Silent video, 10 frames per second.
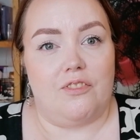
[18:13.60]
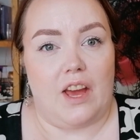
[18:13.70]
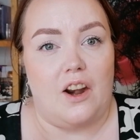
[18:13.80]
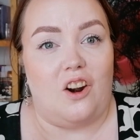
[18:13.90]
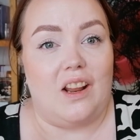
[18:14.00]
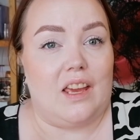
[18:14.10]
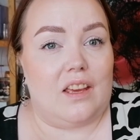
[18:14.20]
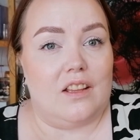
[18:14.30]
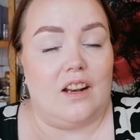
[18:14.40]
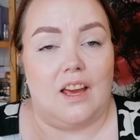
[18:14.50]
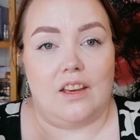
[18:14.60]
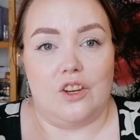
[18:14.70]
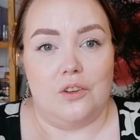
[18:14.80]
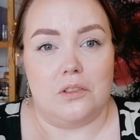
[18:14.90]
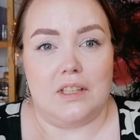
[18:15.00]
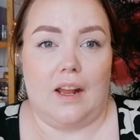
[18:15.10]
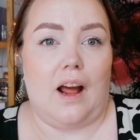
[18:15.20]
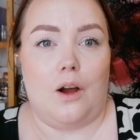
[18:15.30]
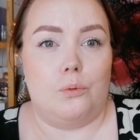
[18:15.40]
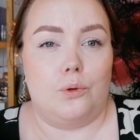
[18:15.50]
fairly like good, that
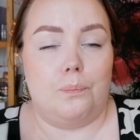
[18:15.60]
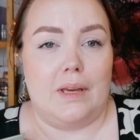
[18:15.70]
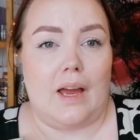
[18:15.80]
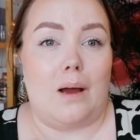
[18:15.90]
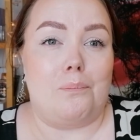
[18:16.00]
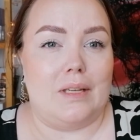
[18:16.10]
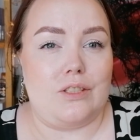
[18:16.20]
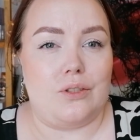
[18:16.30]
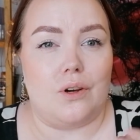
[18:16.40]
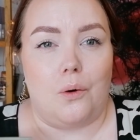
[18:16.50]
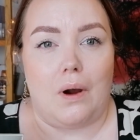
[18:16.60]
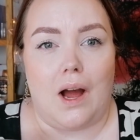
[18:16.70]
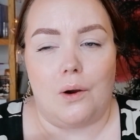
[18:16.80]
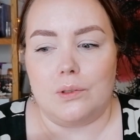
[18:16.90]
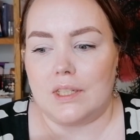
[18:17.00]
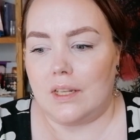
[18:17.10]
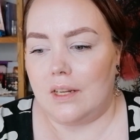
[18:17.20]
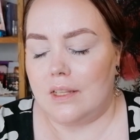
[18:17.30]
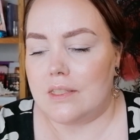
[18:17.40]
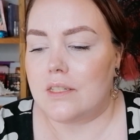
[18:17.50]
I would be happy to go out in
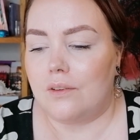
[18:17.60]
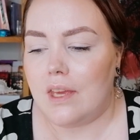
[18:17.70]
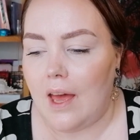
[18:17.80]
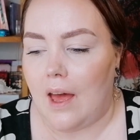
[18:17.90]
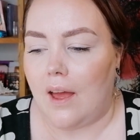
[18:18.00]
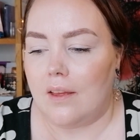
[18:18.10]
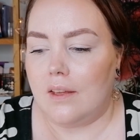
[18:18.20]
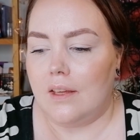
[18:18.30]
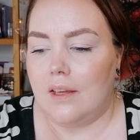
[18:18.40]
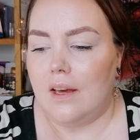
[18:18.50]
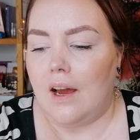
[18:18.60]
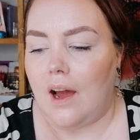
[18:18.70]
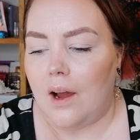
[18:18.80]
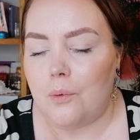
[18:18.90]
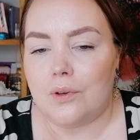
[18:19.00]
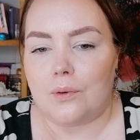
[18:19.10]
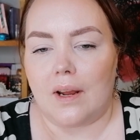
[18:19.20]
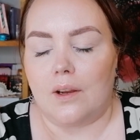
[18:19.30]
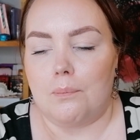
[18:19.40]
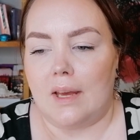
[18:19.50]
it. So yeah, I would
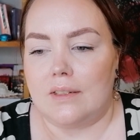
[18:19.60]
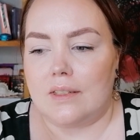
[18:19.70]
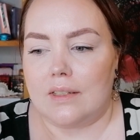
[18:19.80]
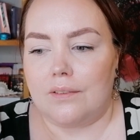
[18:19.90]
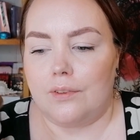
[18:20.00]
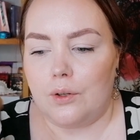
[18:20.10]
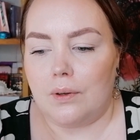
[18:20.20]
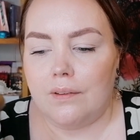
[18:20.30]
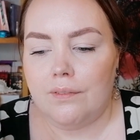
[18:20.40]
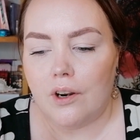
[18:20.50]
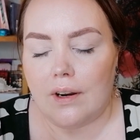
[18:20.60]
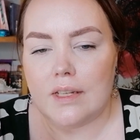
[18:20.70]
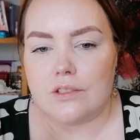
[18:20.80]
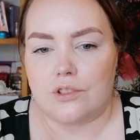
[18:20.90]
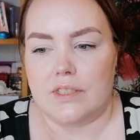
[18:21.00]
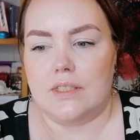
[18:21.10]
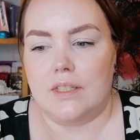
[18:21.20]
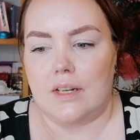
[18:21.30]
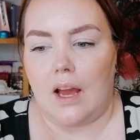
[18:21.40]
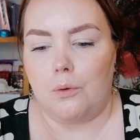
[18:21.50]
recommend it. If you're
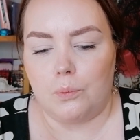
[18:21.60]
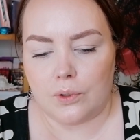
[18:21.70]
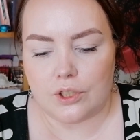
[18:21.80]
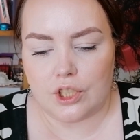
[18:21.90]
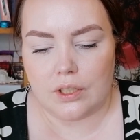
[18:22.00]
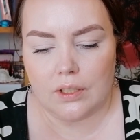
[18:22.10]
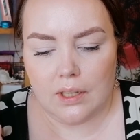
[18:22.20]
interested, I would